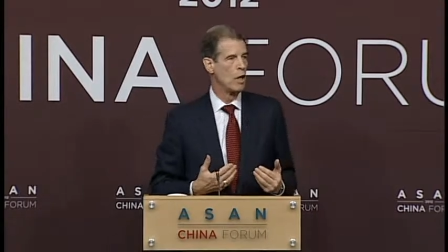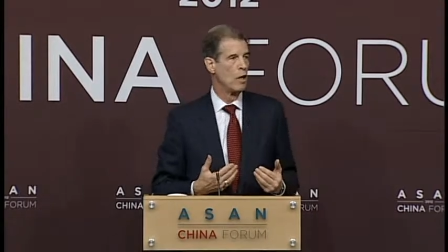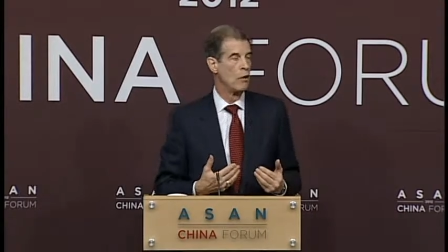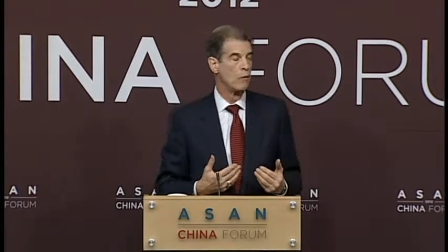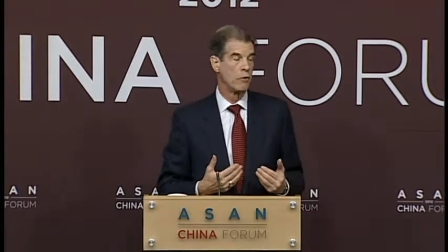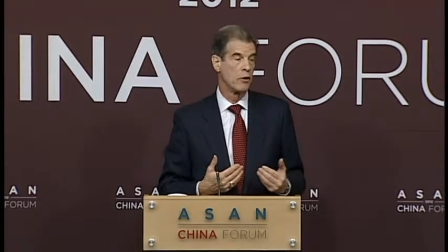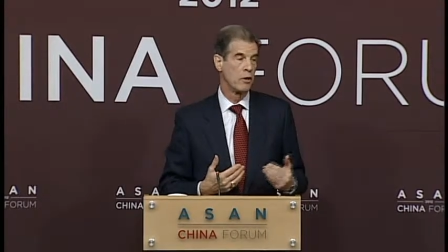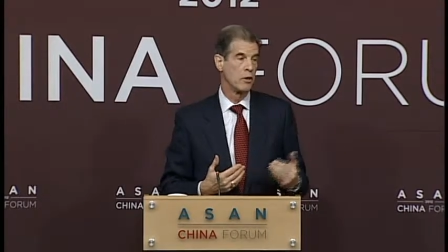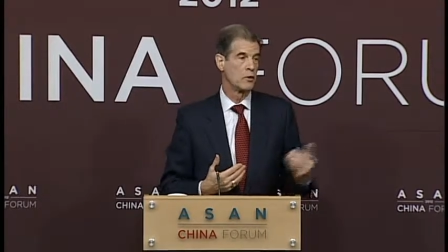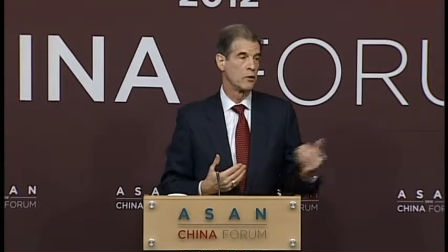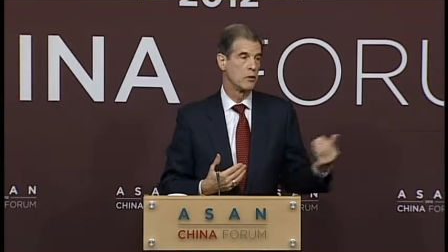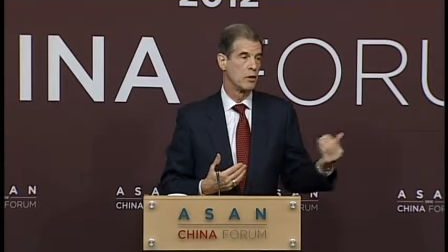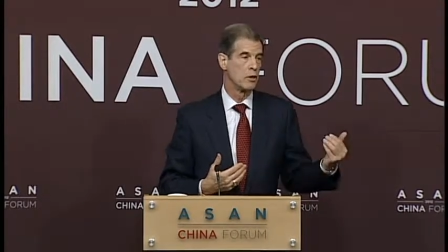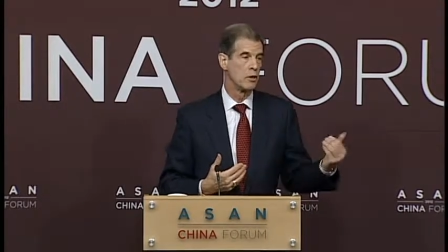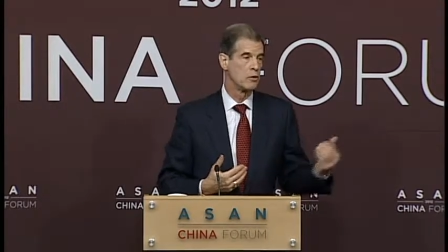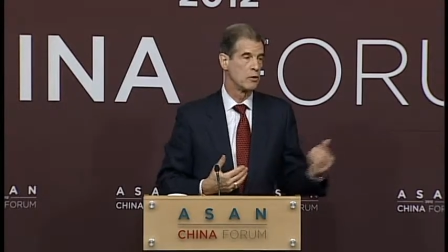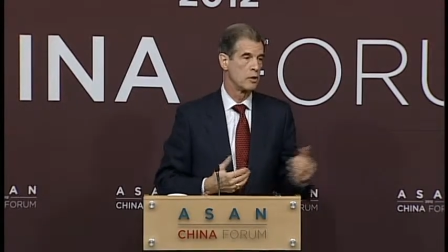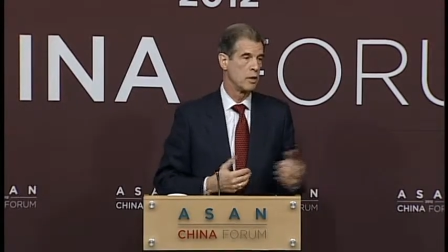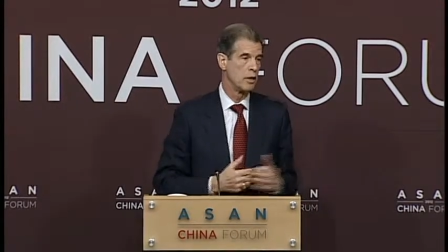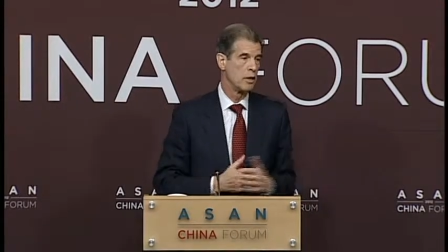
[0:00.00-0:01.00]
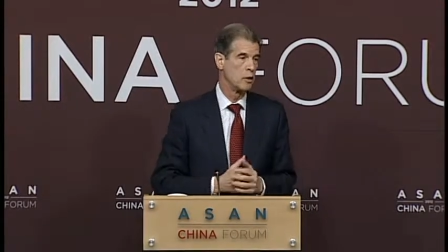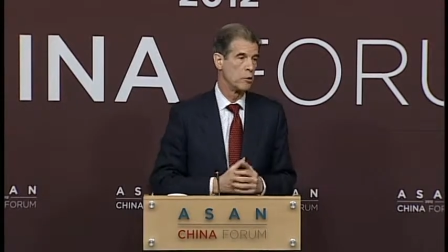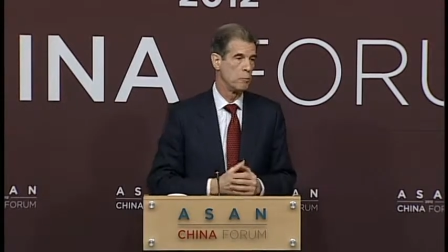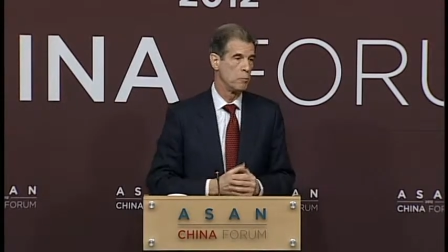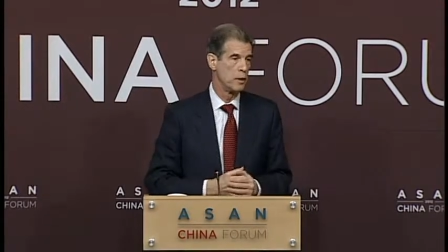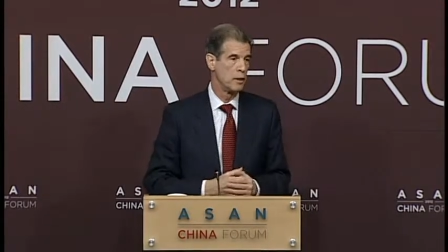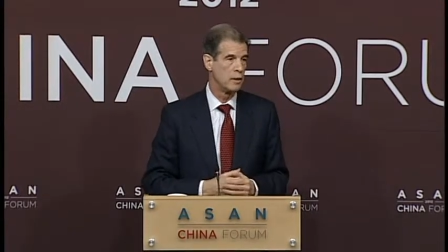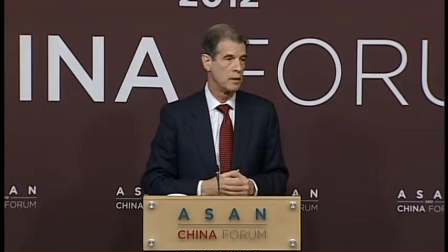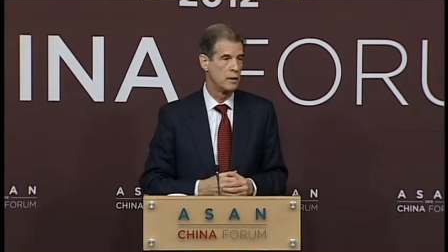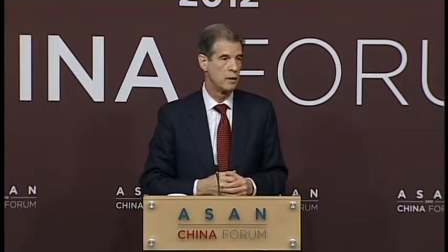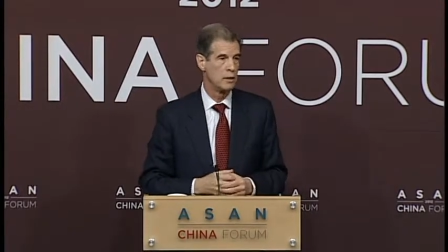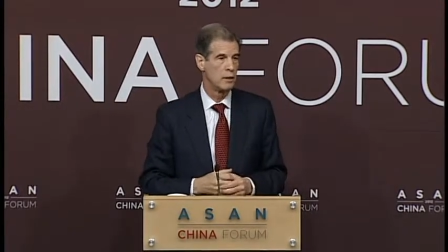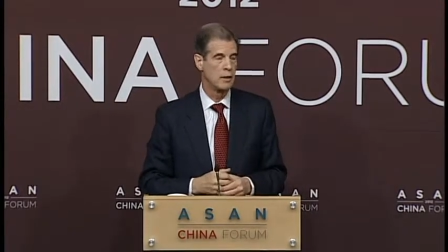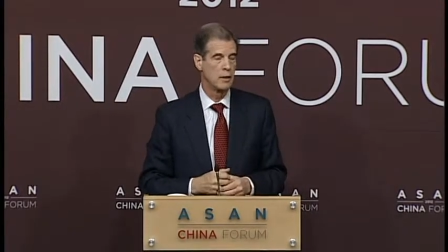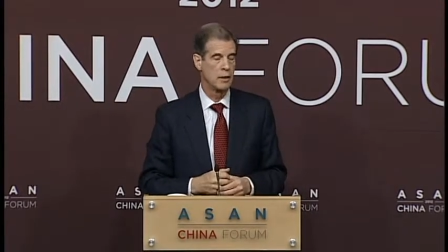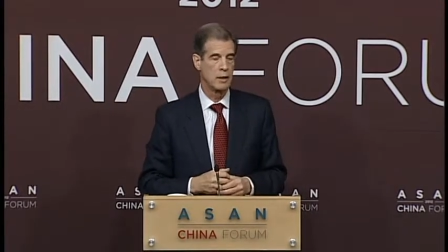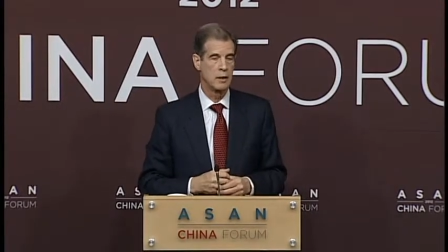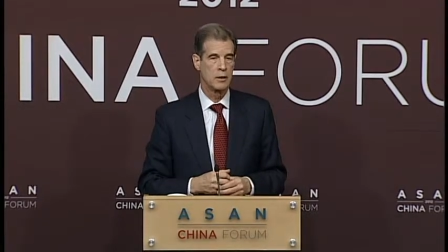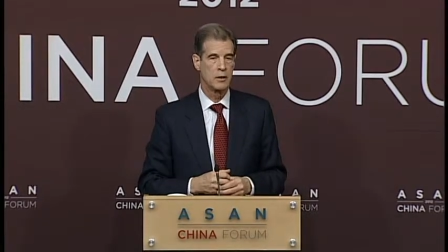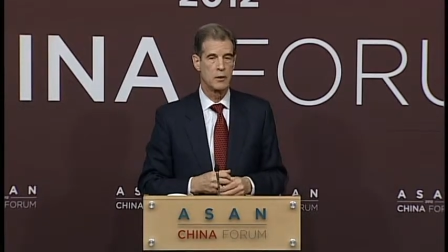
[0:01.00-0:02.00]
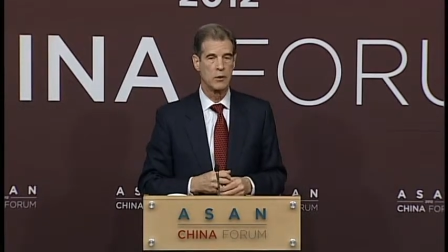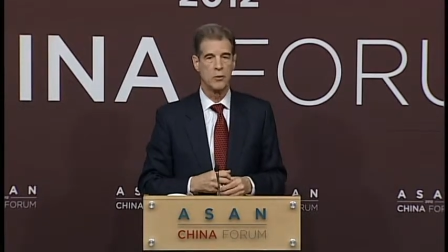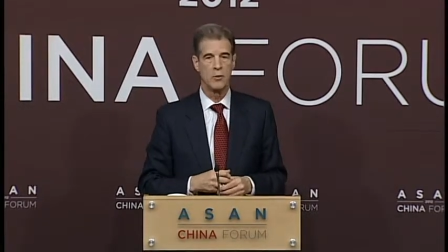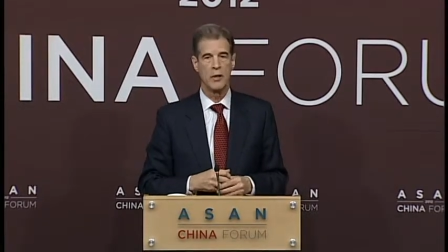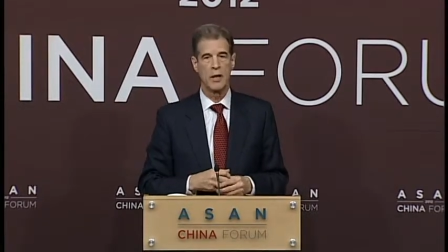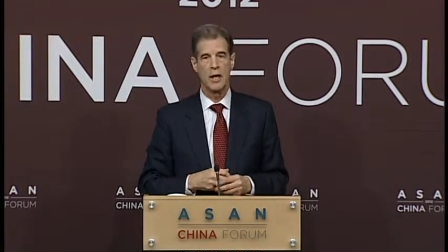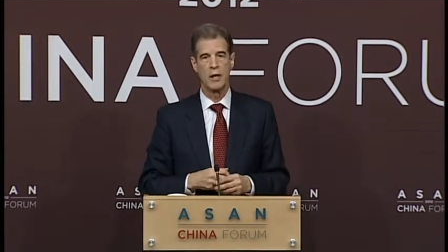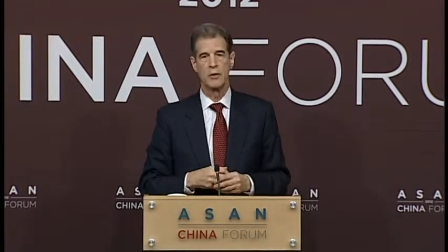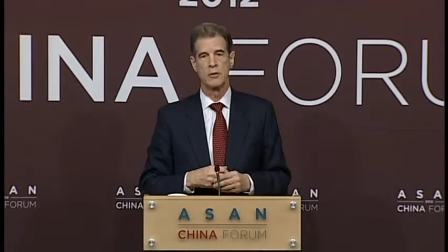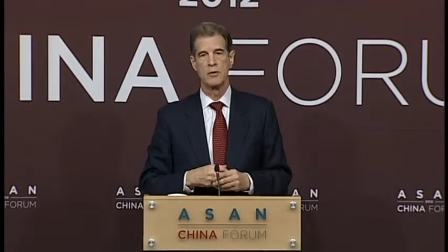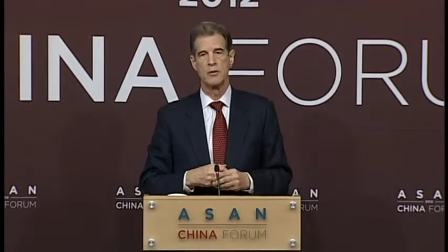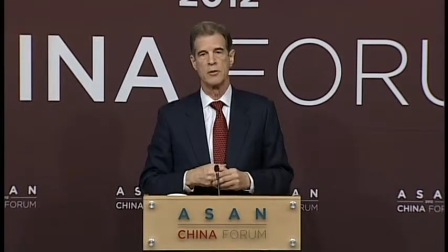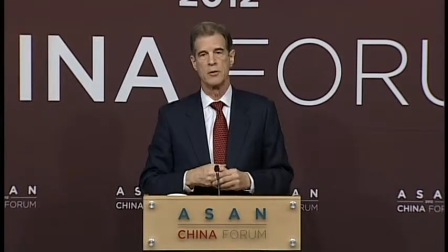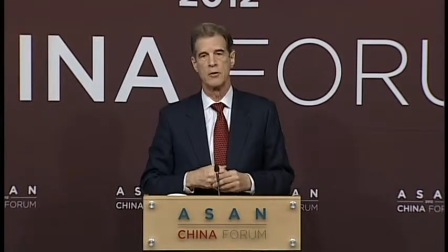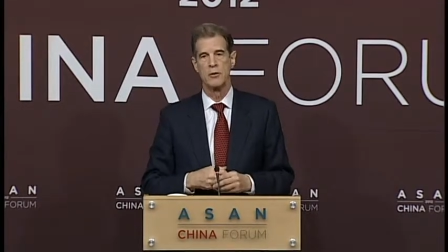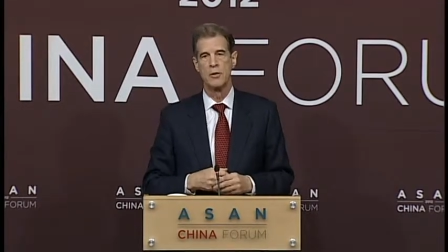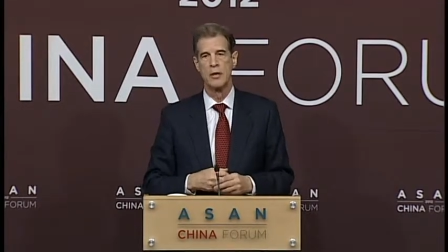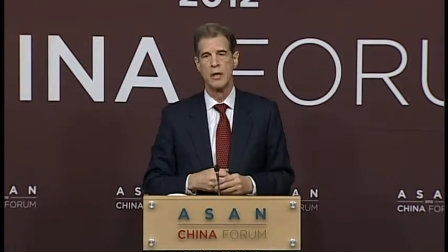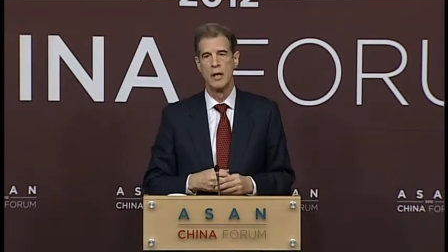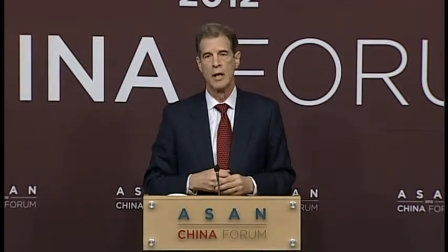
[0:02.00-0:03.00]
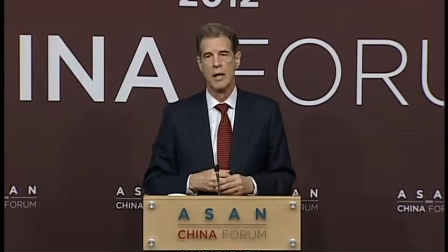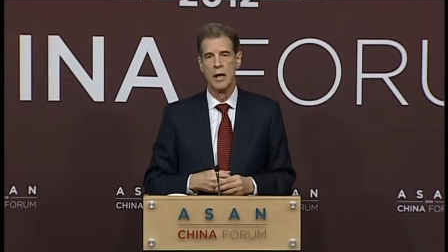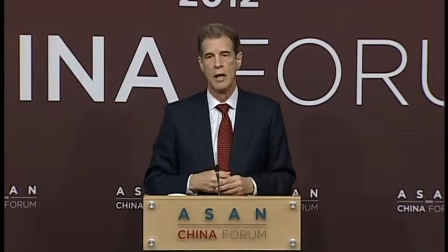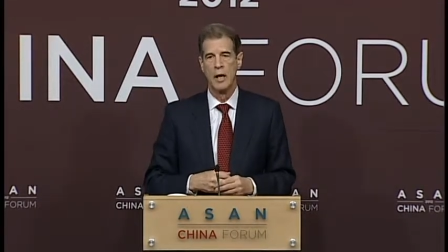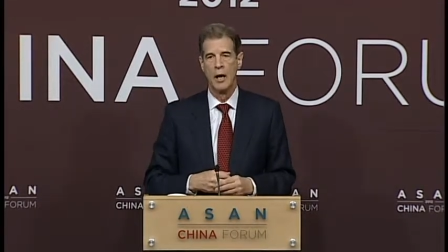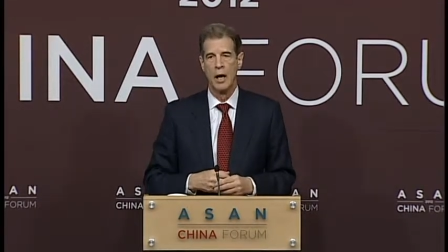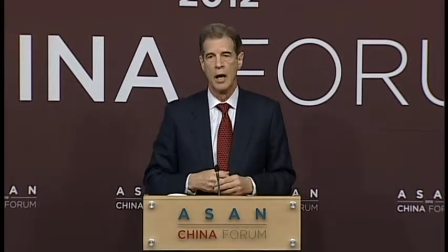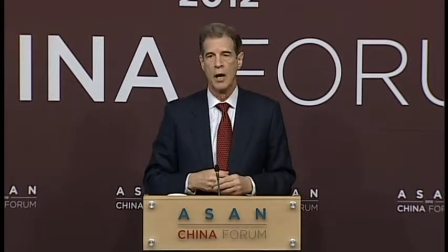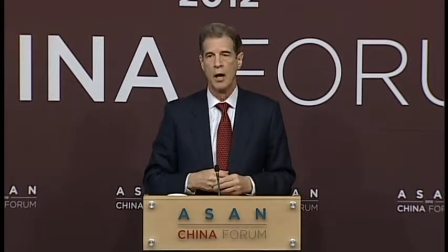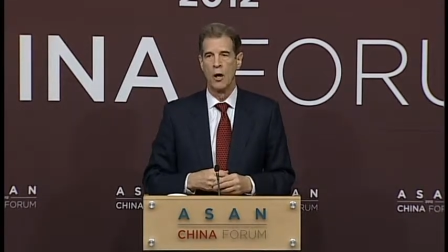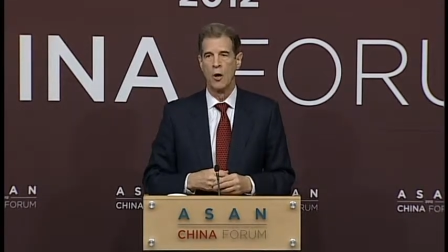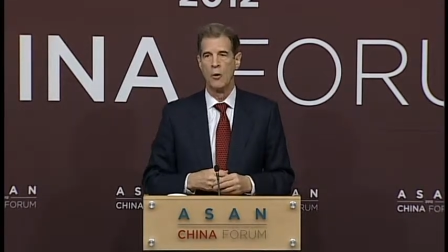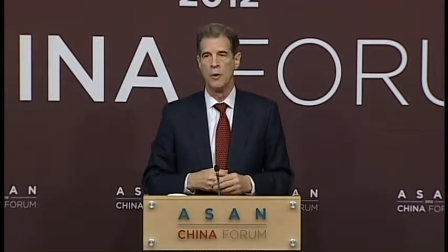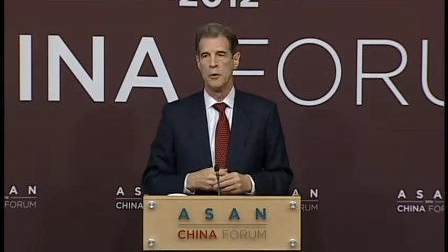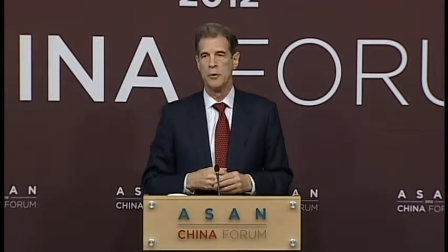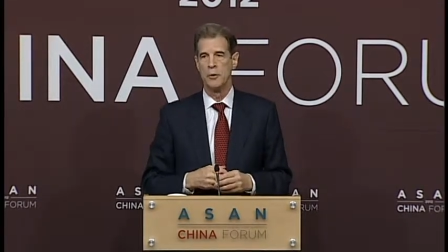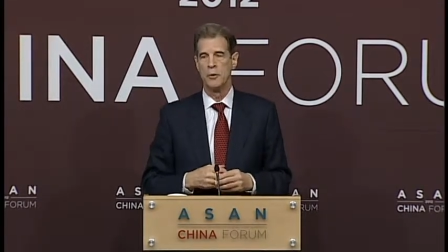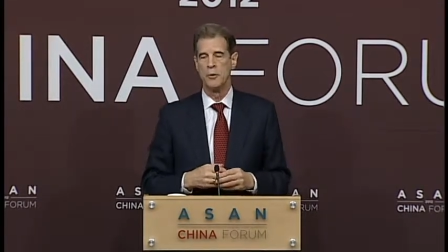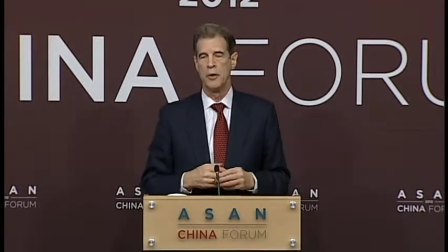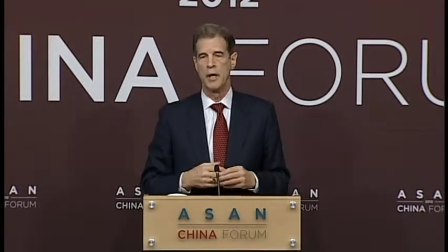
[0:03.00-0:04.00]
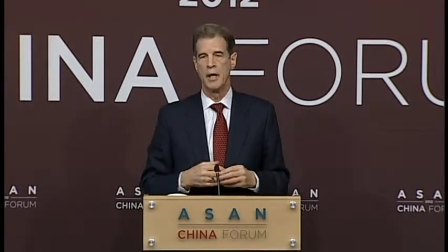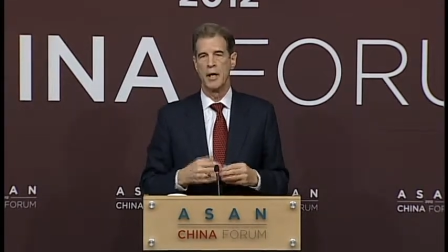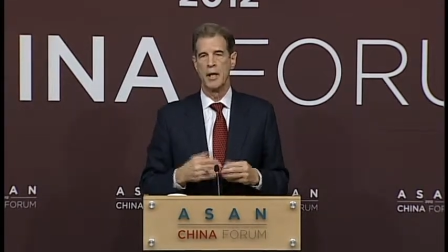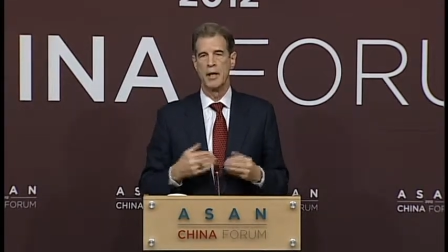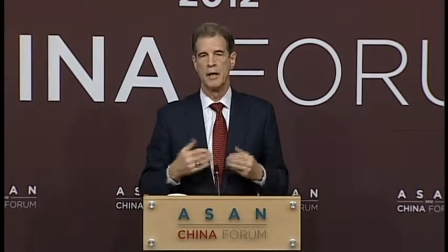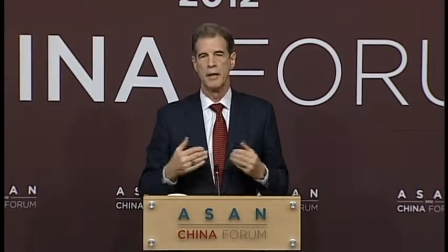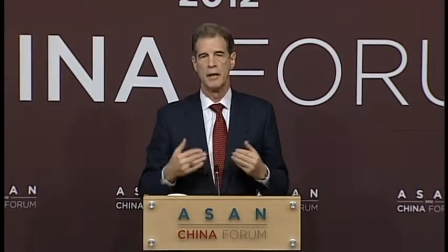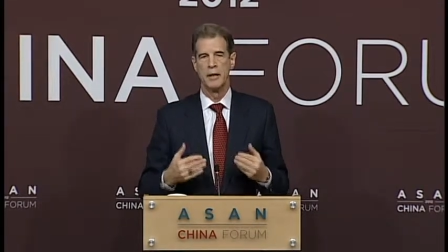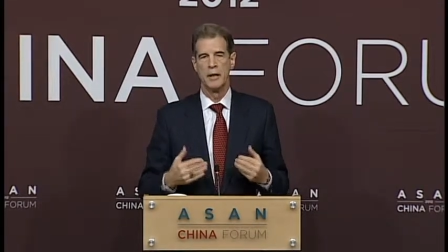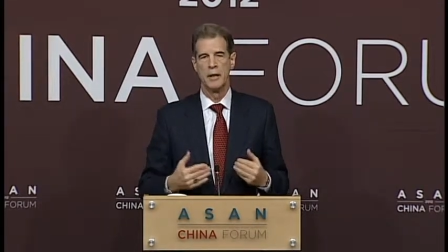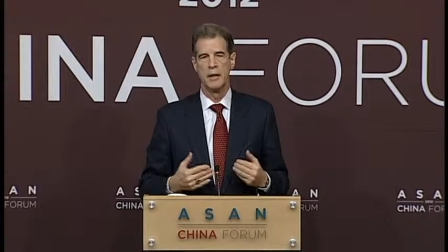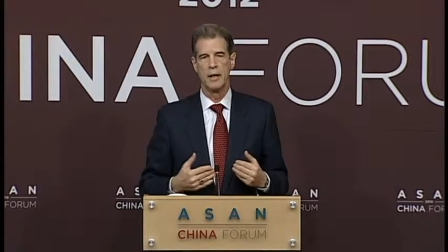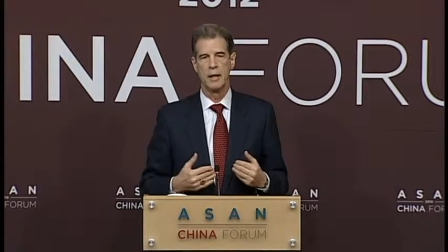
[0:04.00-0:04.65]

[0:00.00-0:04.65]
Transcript: For instance, in the mid-2000s, when you had